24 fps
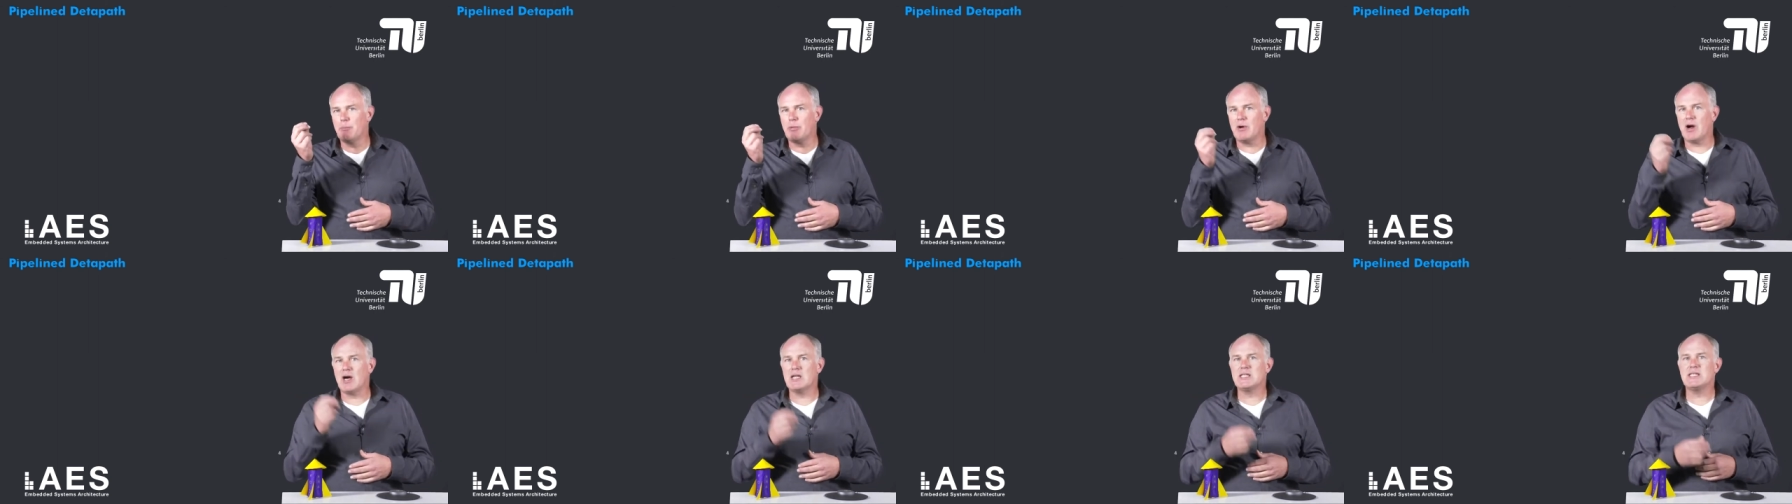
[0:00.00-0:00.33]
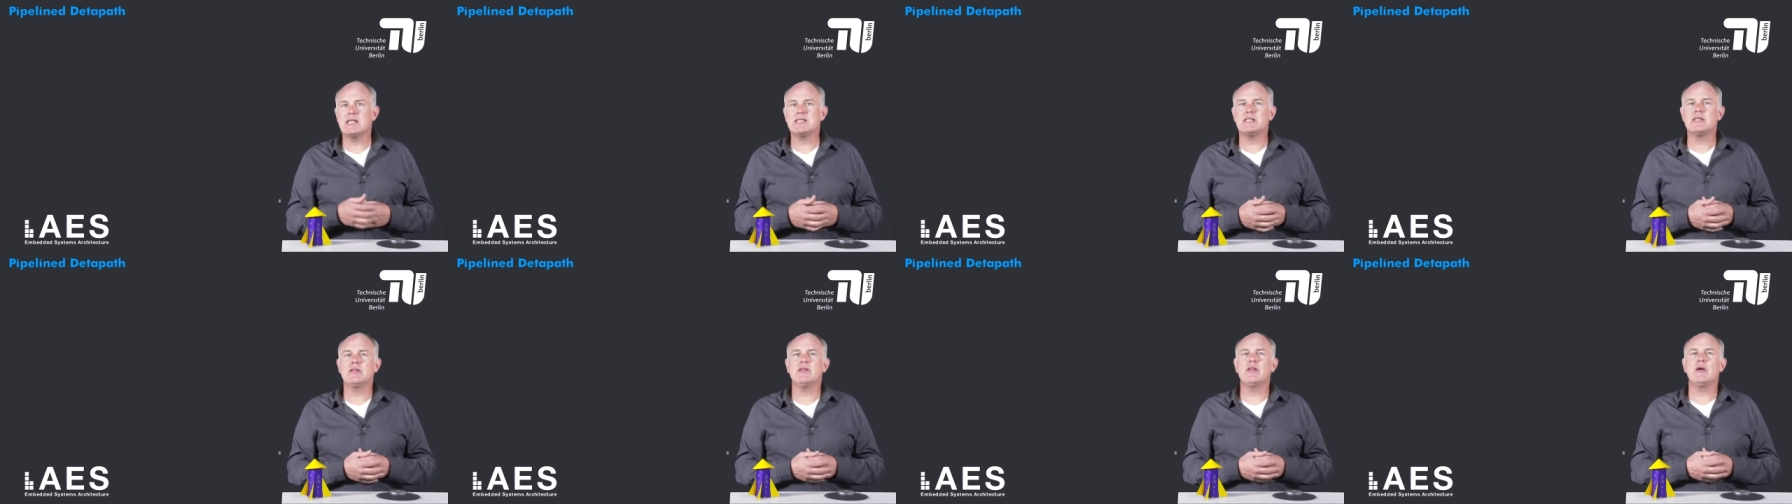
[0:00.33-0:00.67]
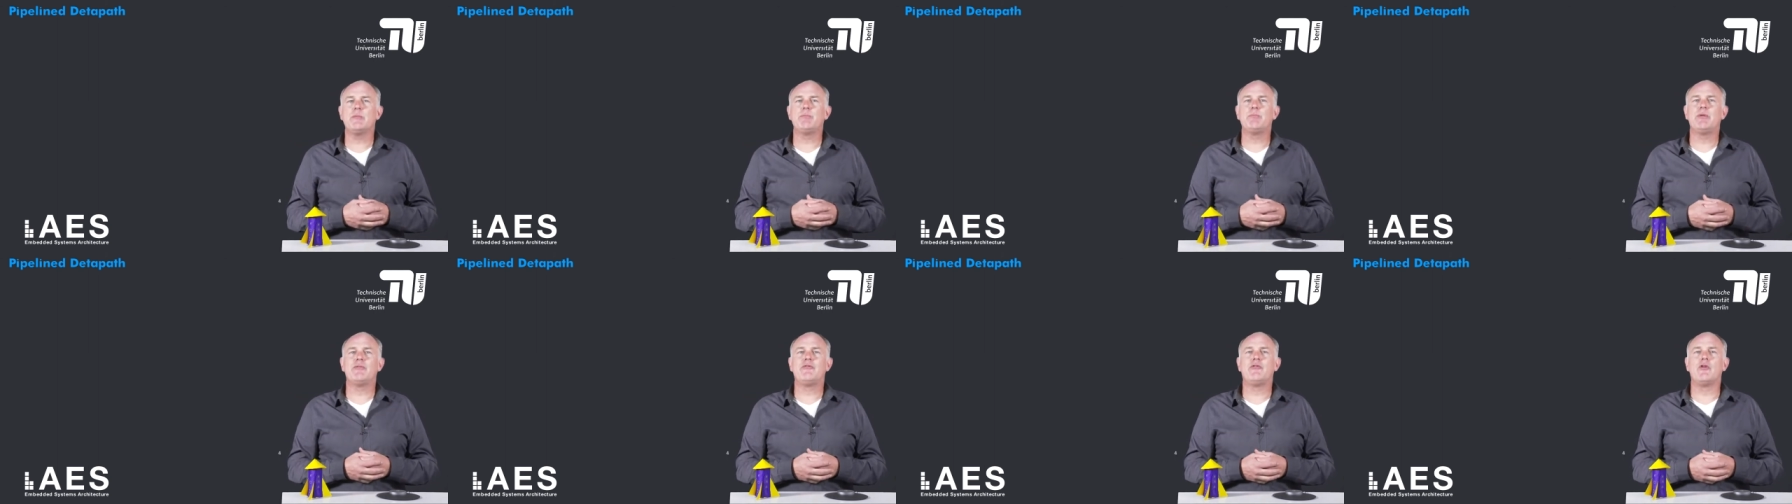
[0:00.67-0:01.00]
processor
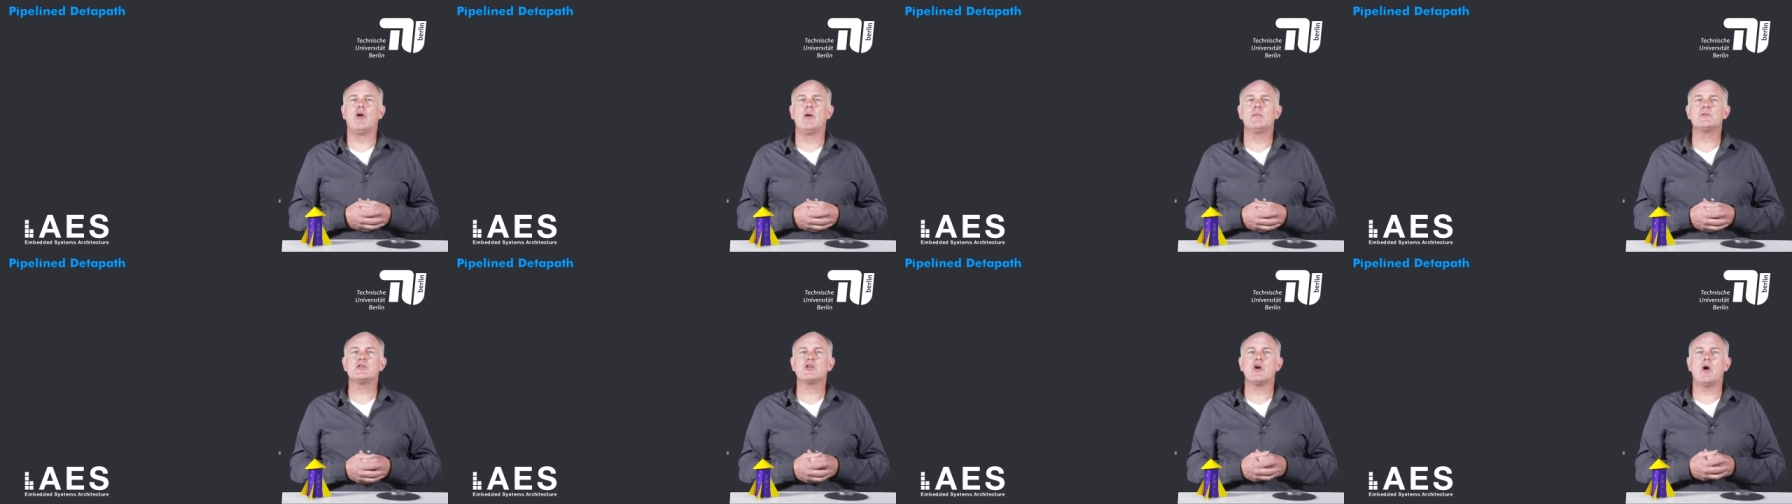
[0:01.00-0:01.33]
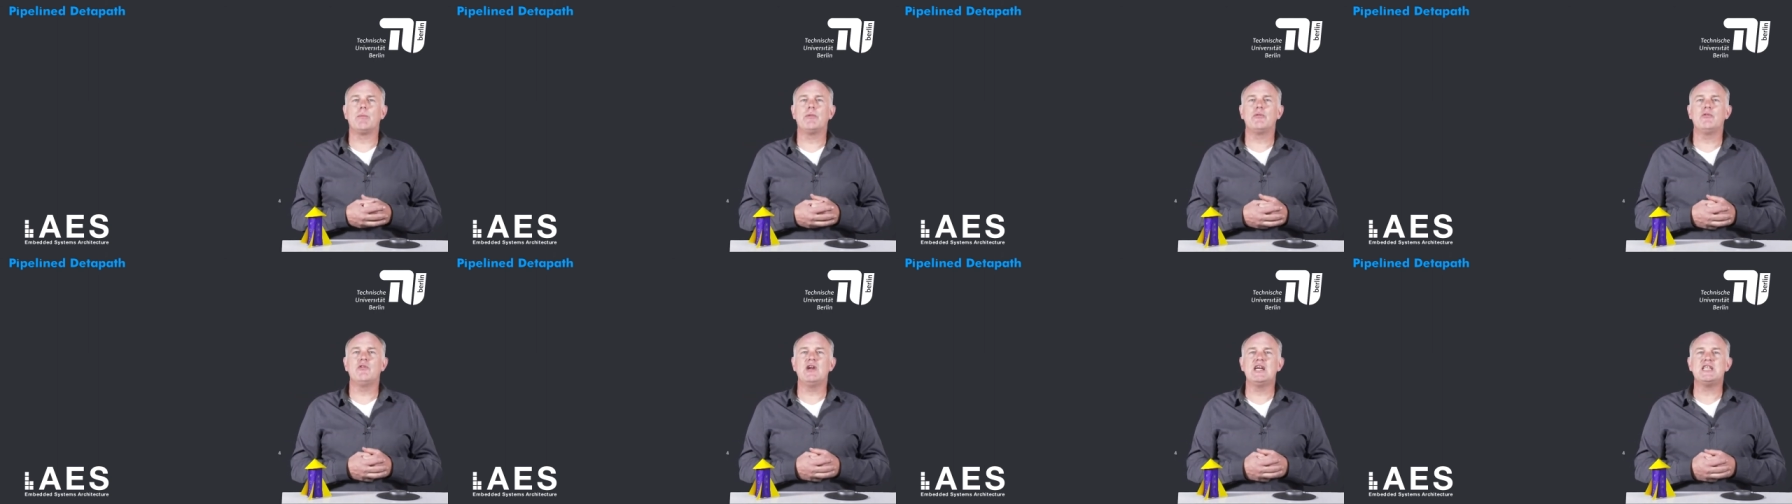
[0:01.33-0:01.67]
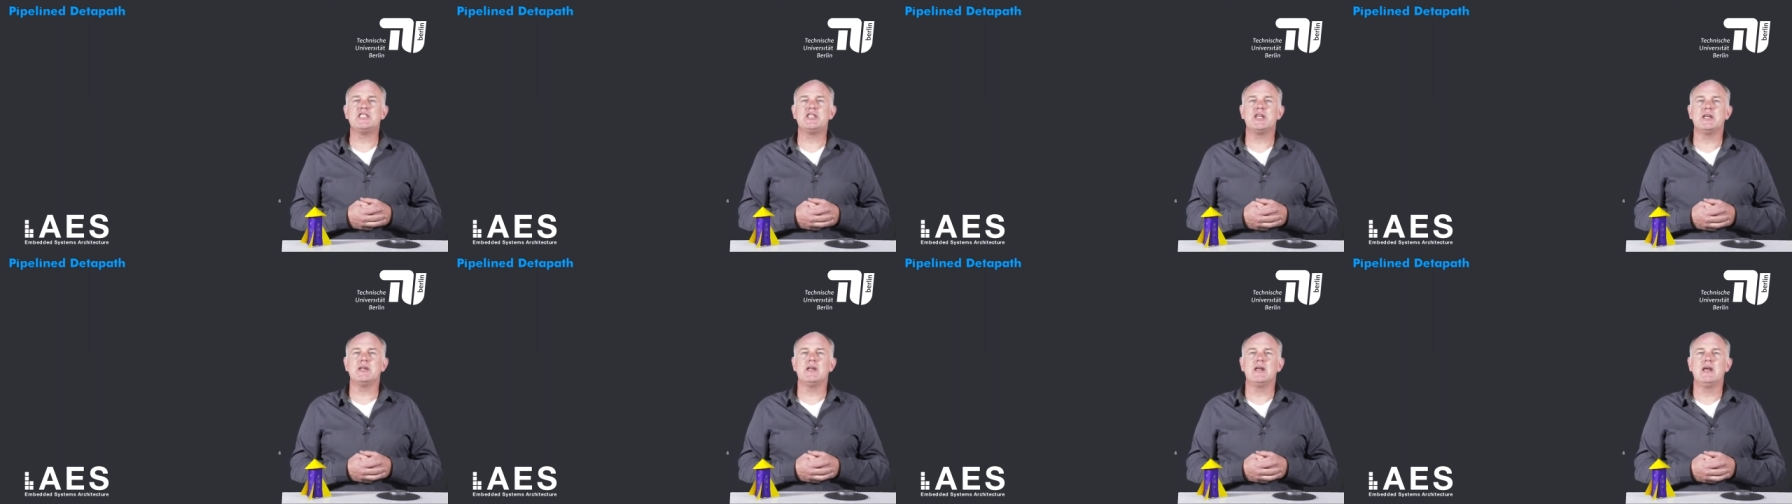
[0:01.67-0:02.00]
that performs
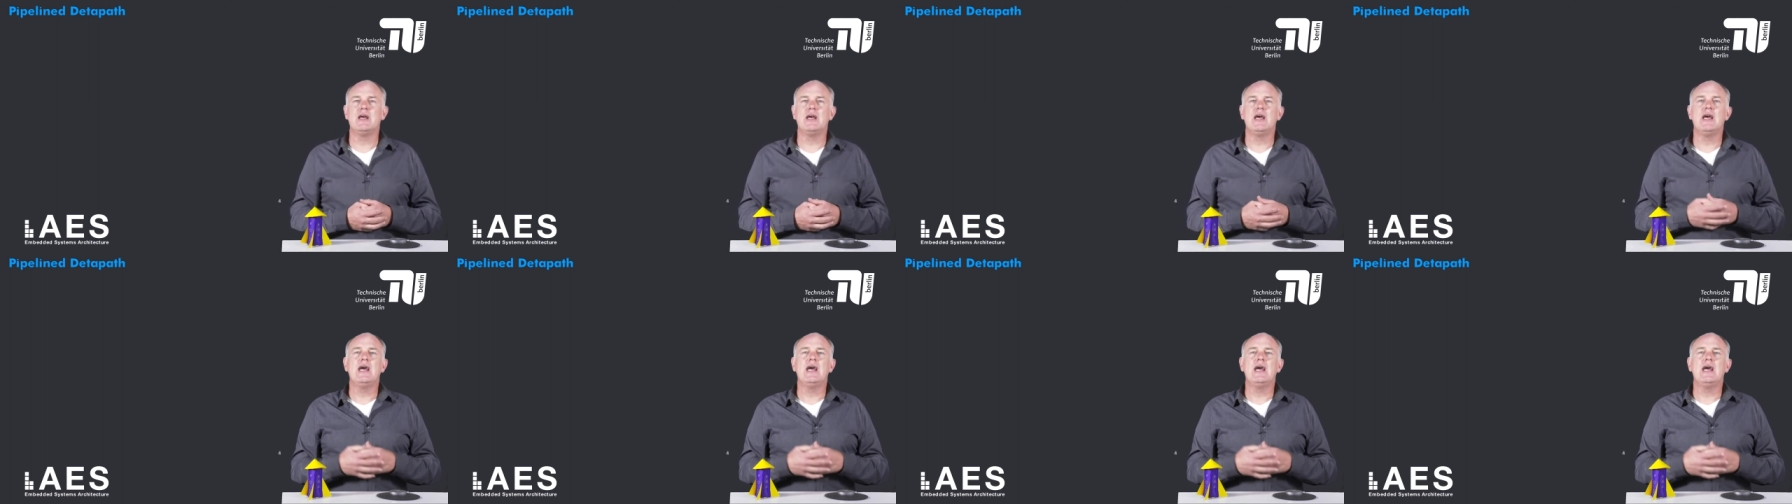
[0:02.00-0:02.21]
operation.